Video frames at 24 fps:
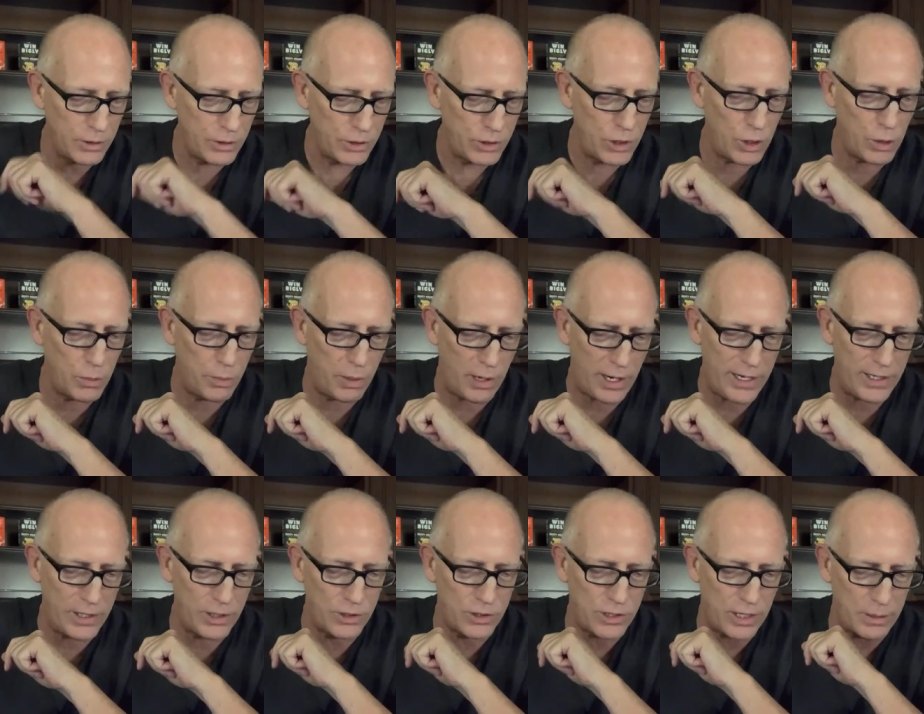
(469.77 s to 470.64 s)
Joe
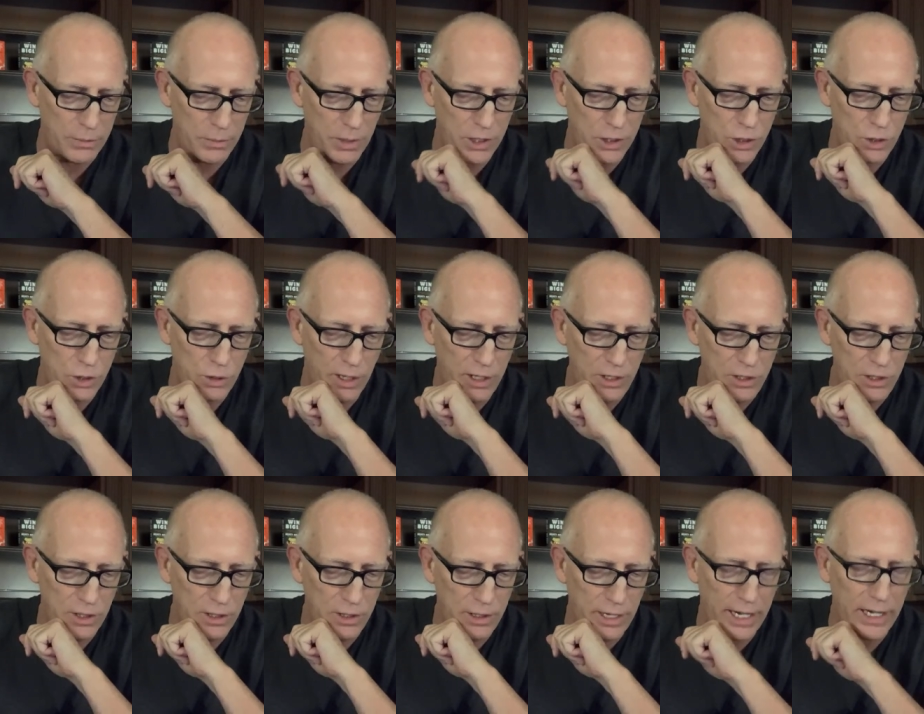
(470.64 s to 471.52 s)
Biden's
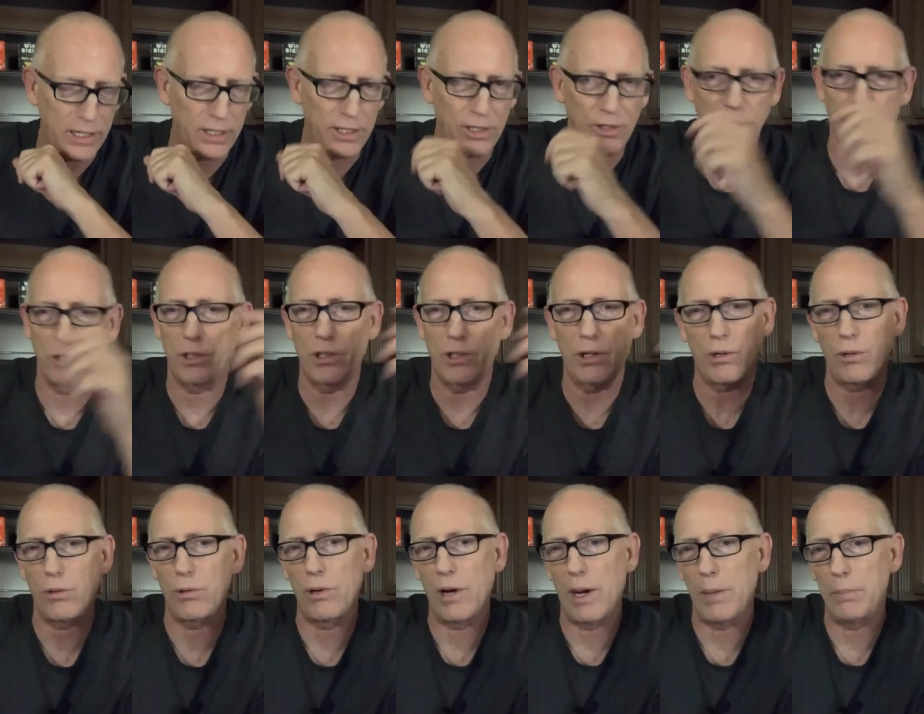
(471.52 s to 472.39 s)
administration and its
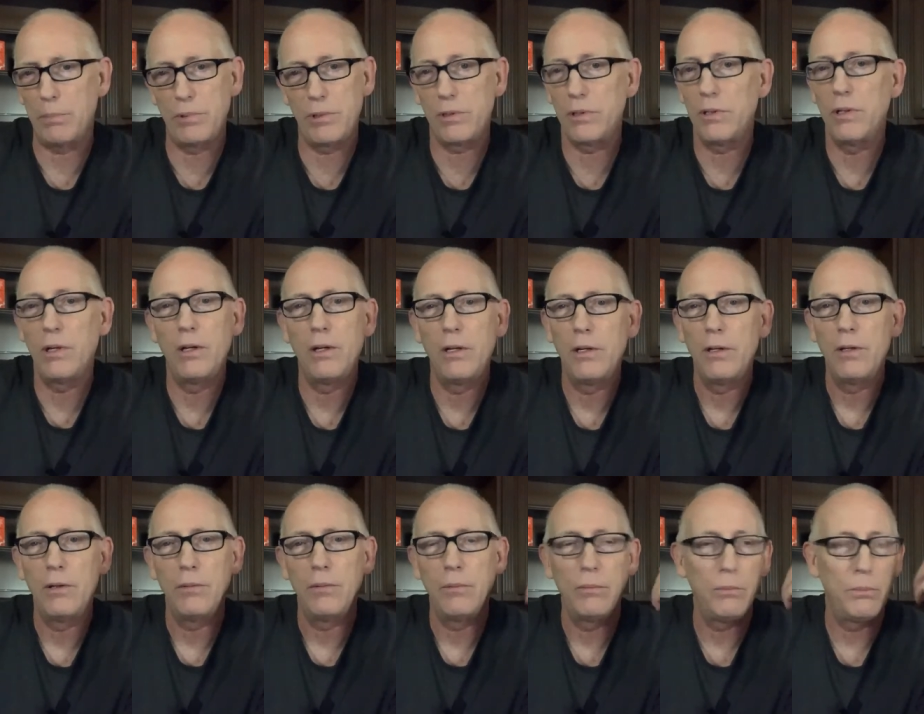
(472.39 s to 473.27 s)
corrupt
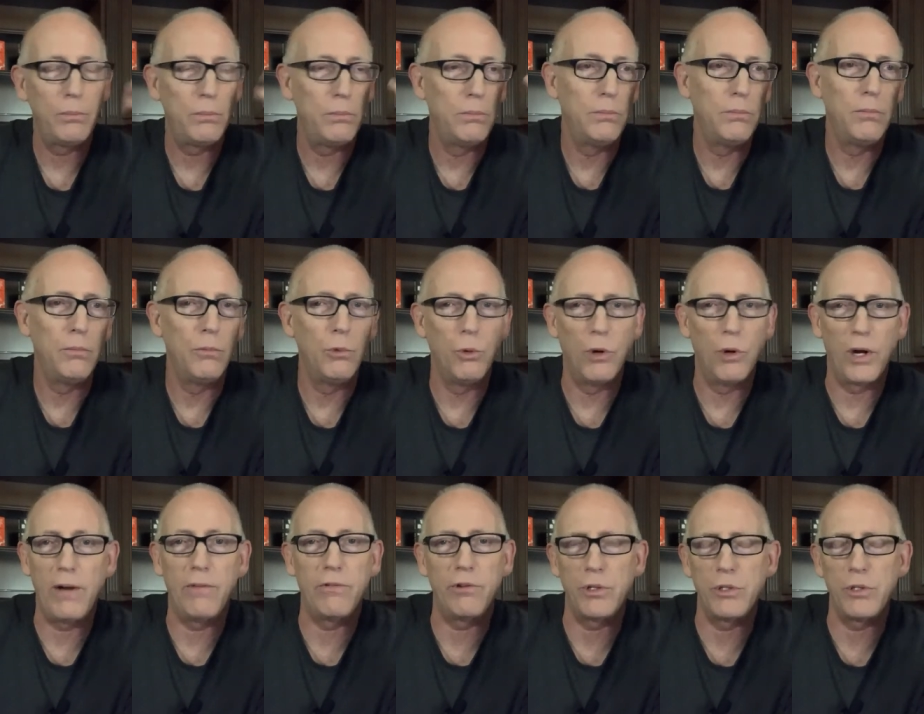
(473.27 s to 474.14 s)

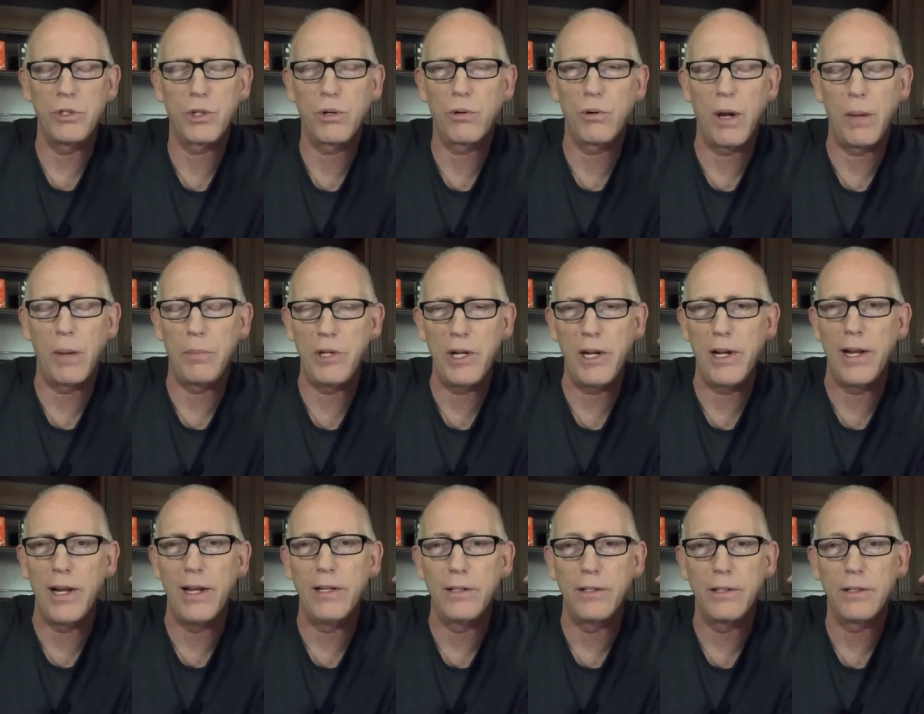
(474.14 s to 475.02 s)
whatever is corrupt in
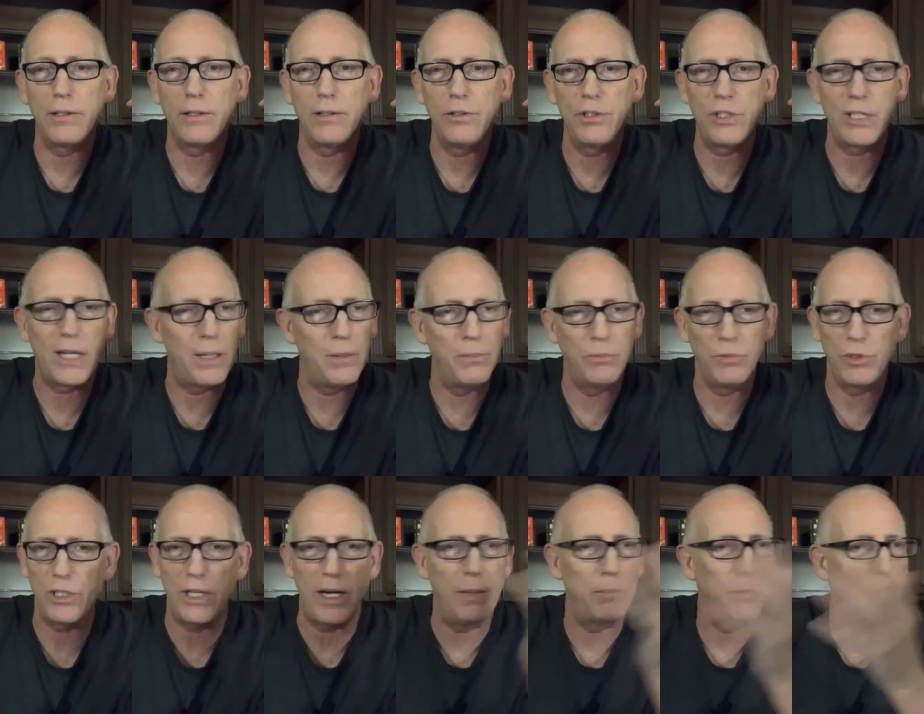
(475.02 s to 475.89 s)
it. Same
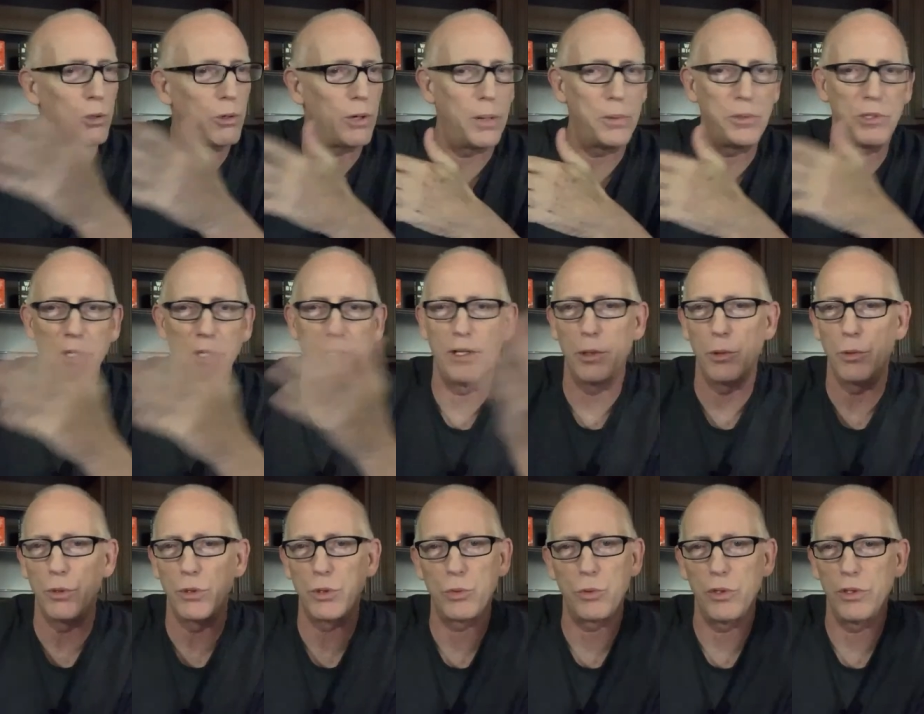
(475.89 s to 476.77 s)
same corruption that
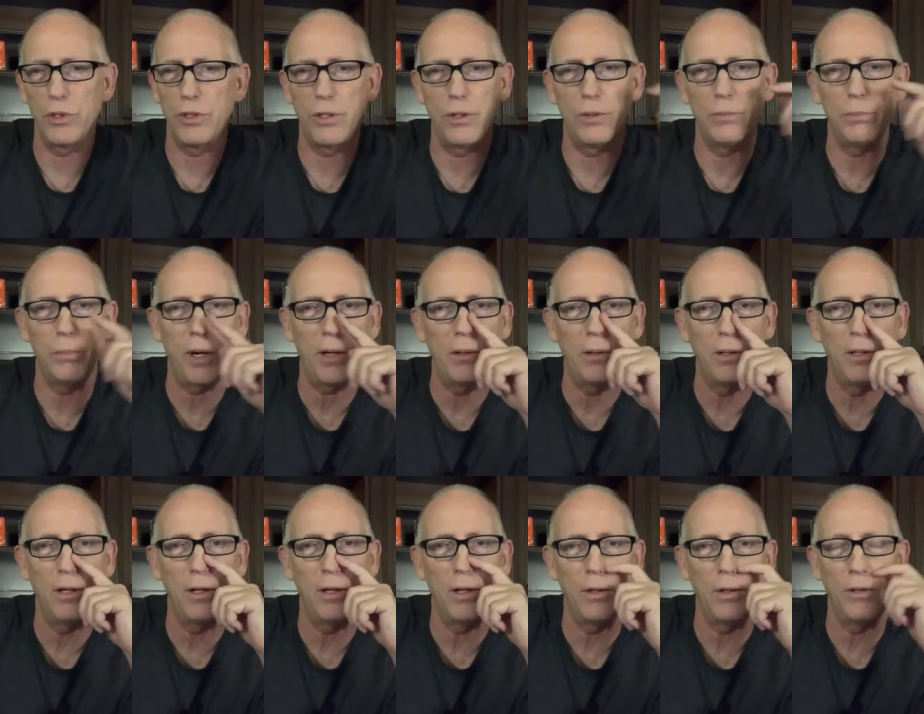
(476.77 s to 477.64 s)
was with the
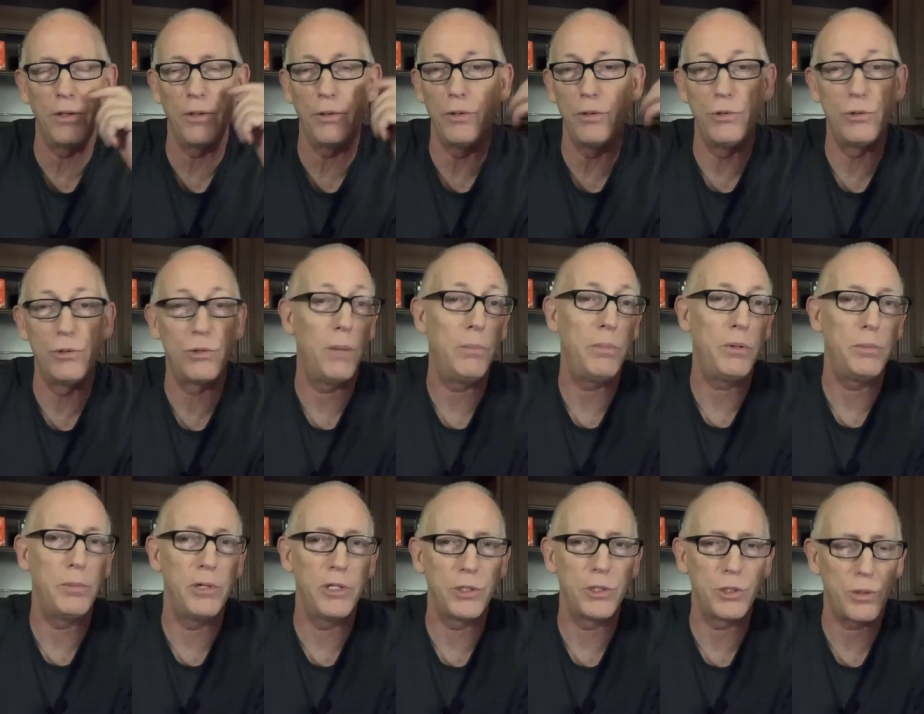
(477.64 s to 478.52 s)
uh, Trump
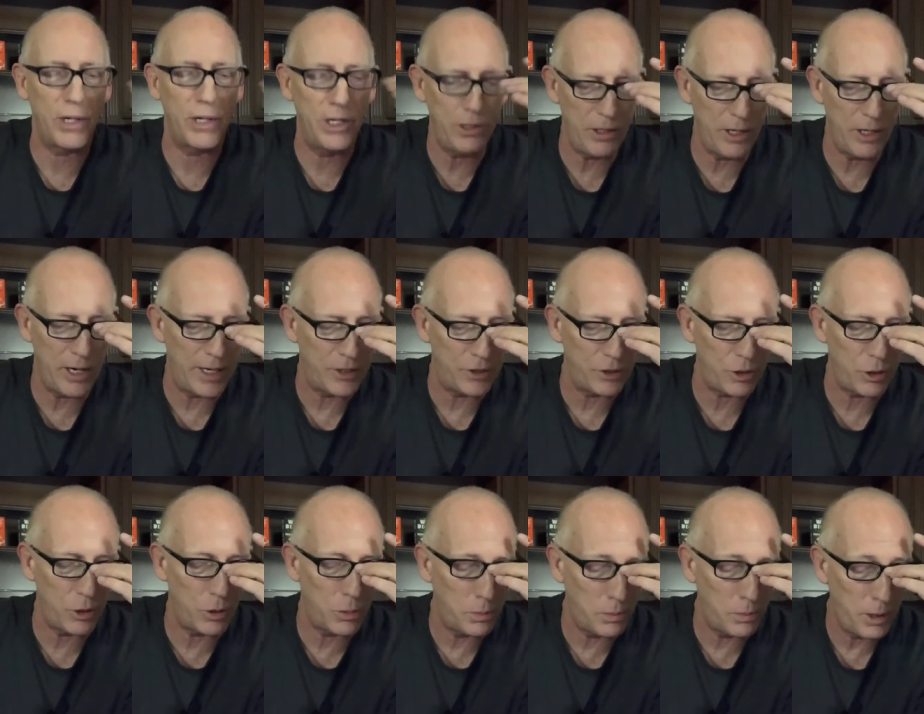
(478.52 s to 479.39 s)
administration, I
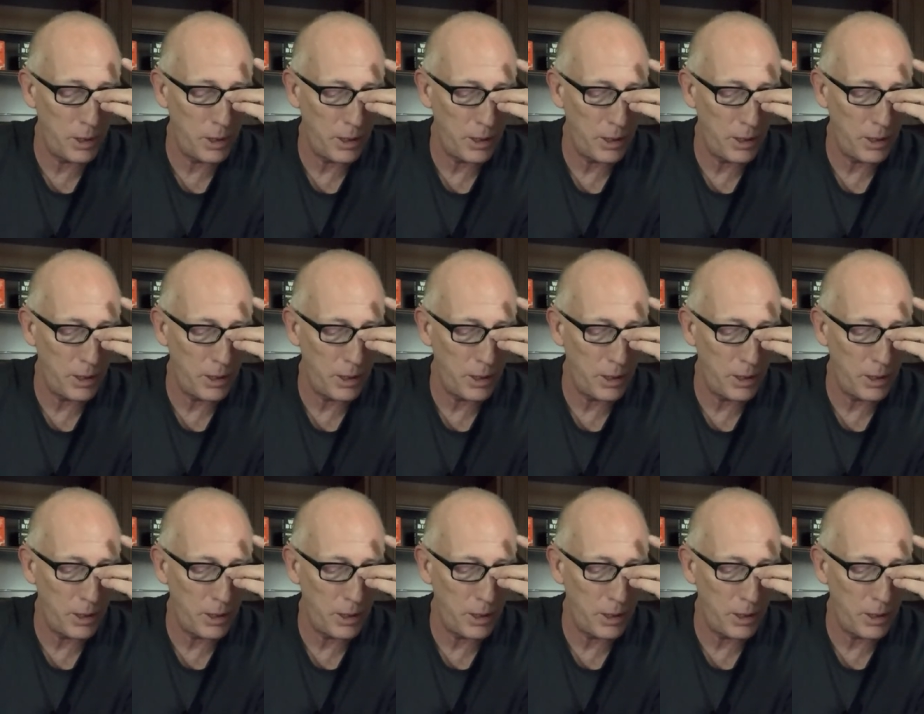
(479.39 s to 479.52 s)
assume.